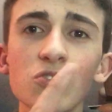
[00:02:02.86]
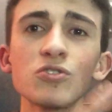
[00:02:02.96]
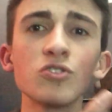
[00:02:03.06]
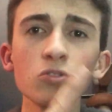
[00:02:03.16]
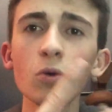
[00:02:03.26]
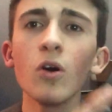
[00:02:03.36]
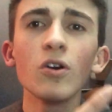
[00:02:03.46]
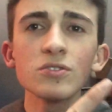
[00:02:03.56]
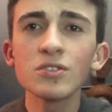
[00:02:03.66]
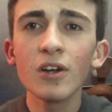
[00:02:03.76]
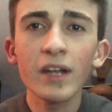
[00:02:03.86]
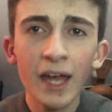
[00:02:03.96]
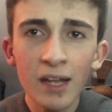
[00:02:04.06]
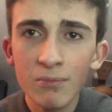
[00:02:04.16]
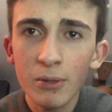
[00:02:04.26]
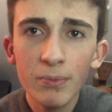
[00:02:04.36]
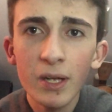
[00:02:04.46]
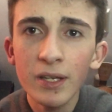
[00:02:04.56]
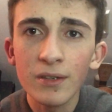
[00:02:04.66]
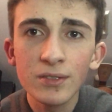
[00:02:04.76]
are two all-star caliber
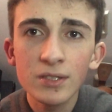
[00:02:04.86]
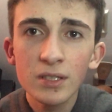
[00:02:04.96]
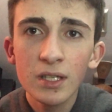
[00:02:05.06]
players.